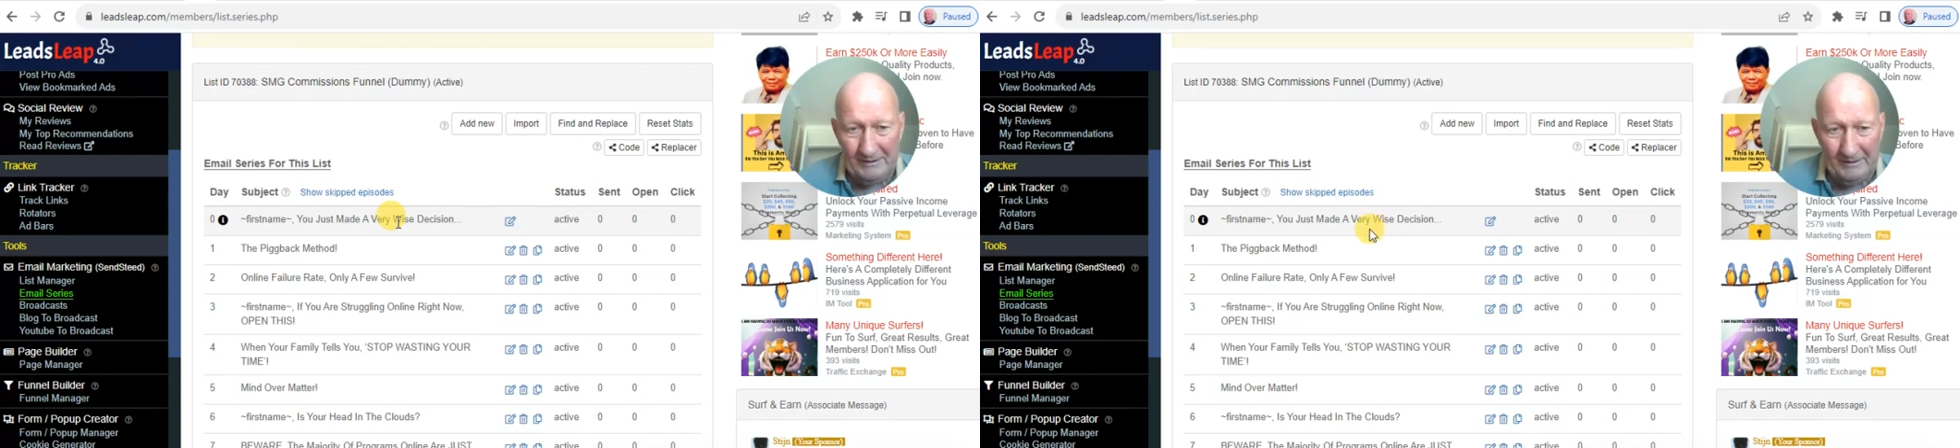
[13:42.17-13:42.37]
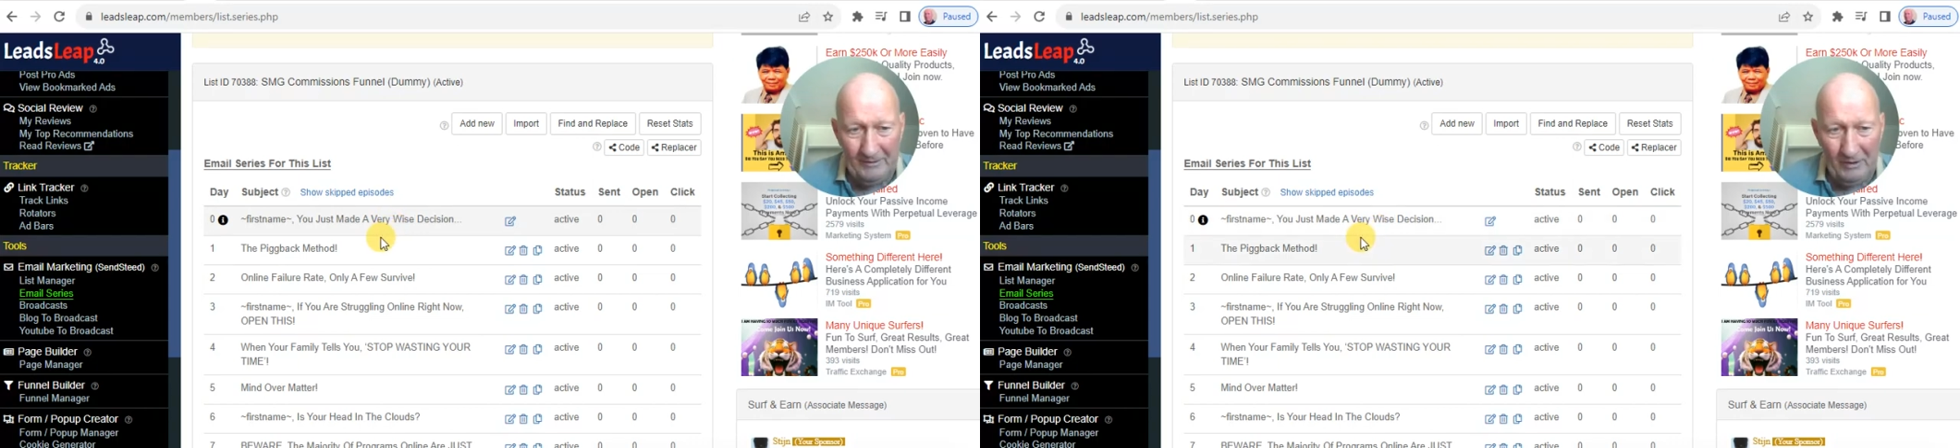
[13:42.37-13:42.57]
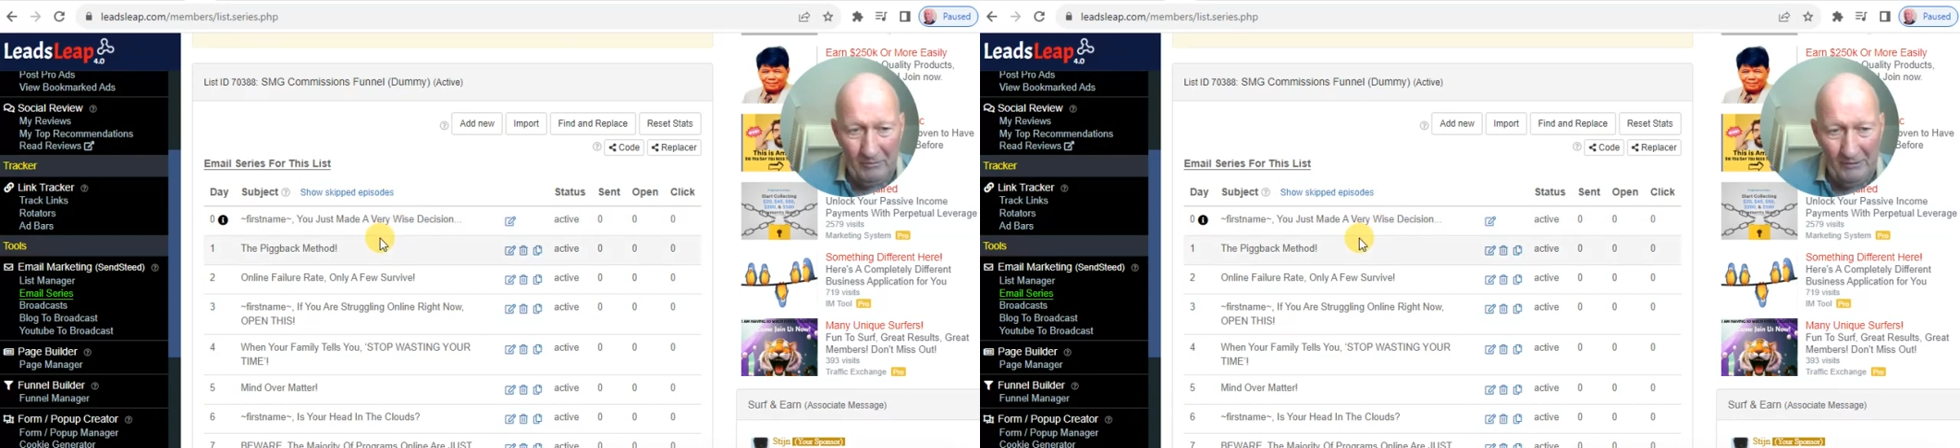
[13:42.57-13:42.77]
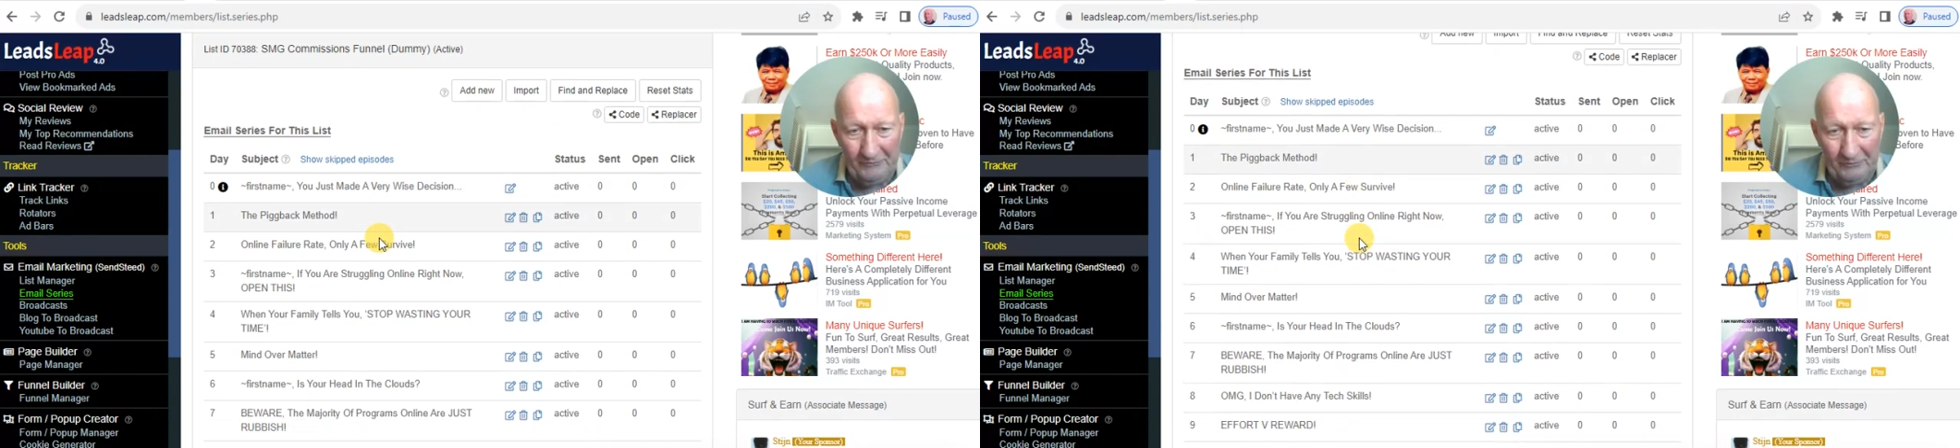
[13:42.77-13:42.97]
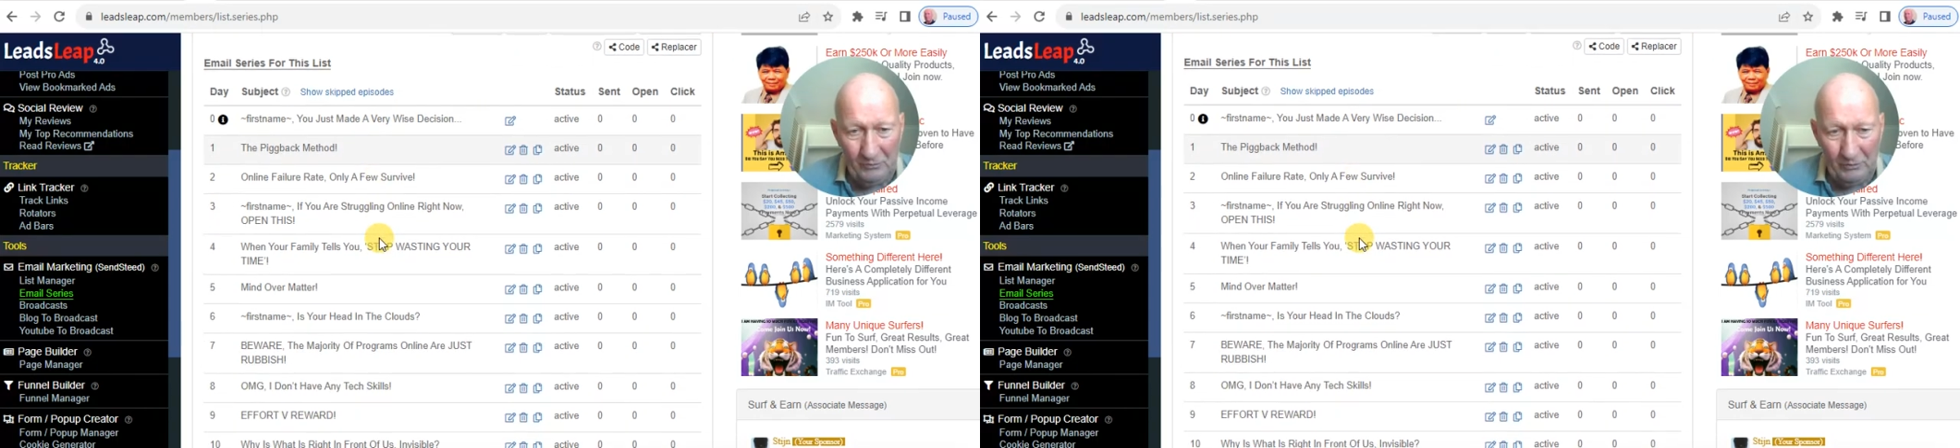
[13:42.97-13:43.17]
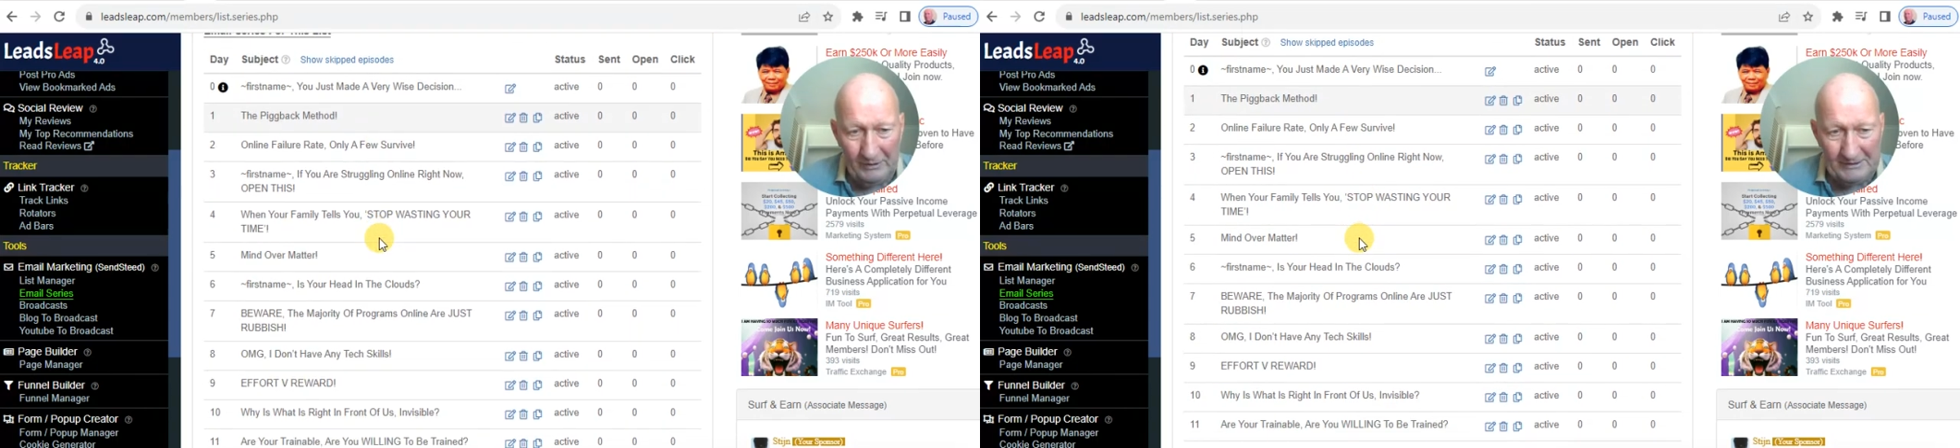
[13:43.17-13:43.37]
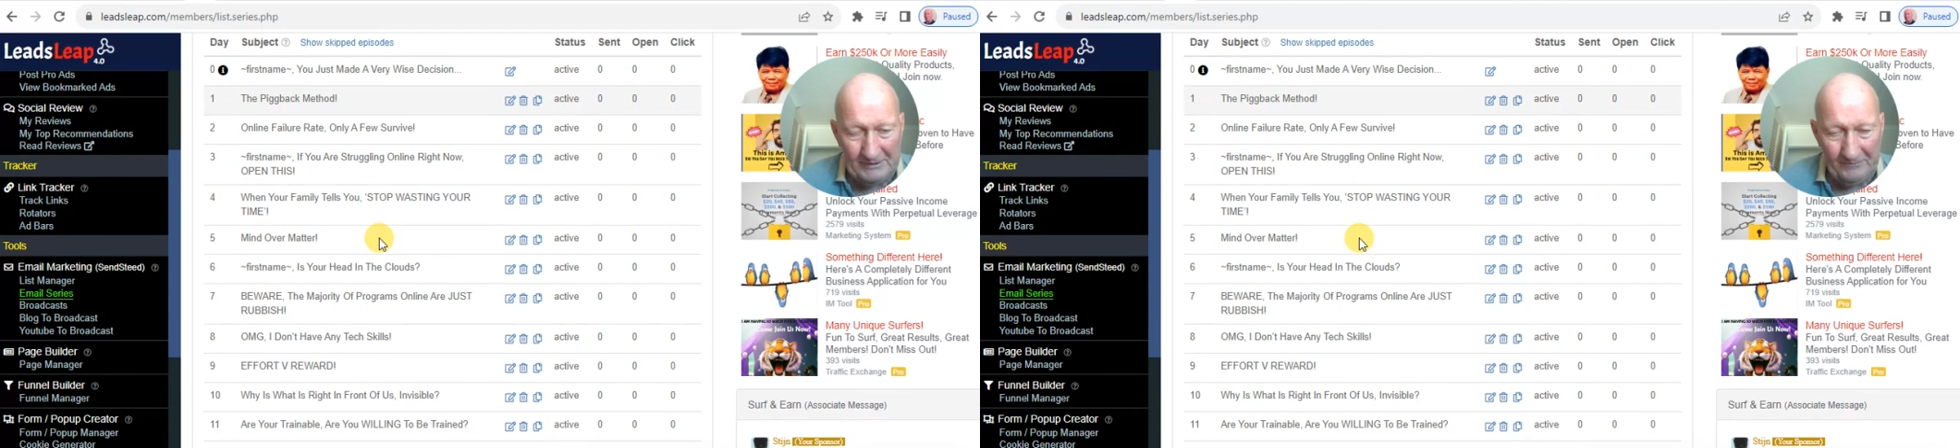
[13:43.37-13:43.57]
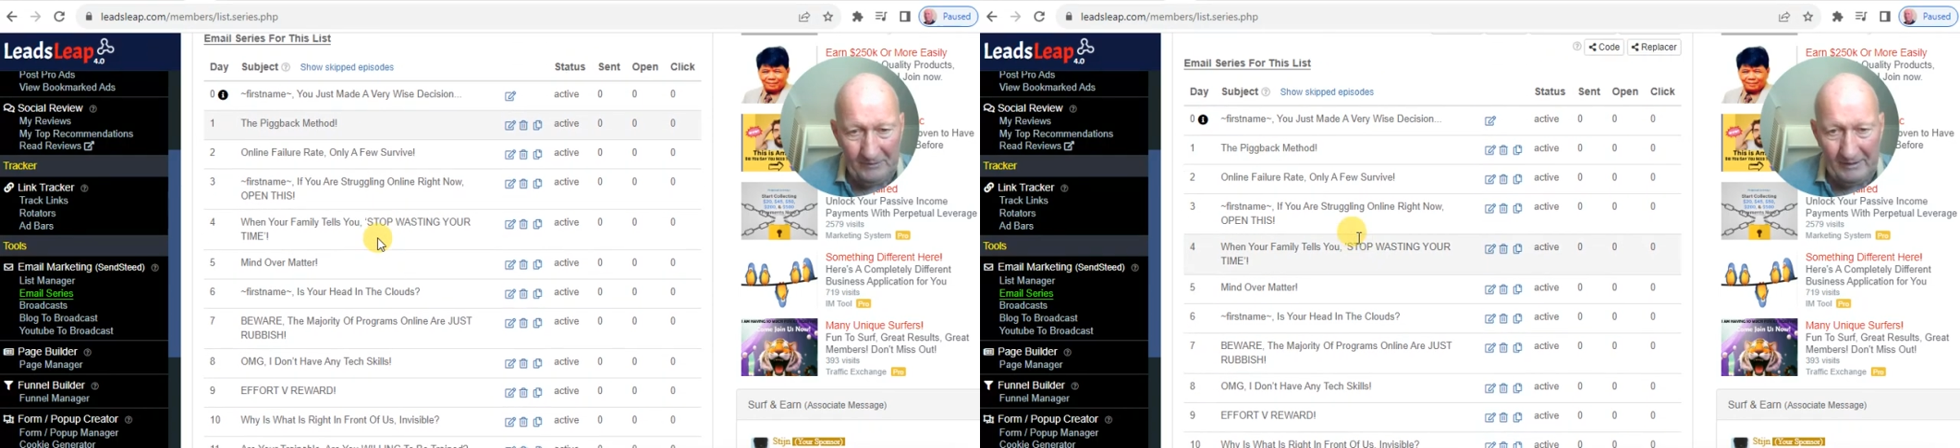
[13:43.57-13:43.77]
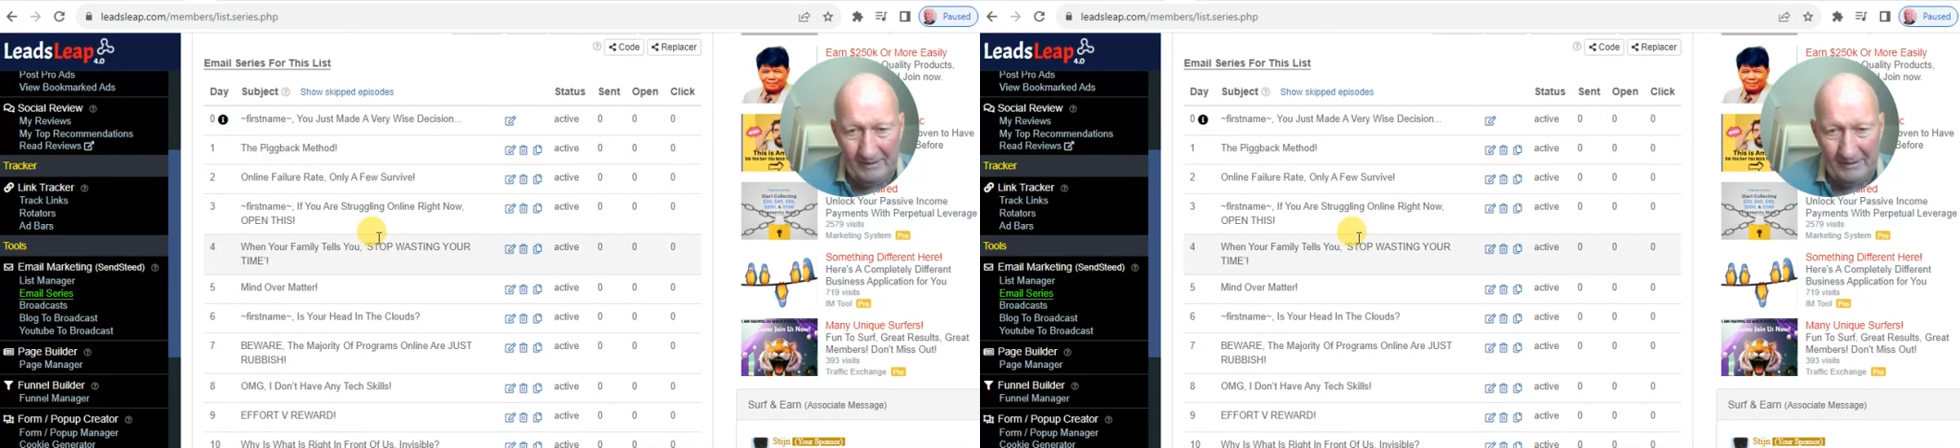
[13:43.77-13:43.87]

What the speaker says: and then they'll go through all these different